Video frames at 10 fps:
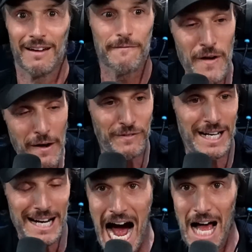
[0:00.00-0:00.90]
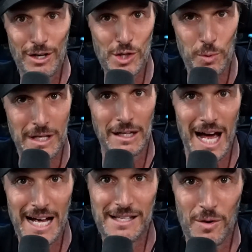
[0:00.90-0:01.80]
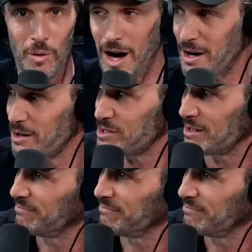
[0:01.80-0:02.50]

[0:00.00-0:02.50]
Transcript: $50 worth of lights and waters?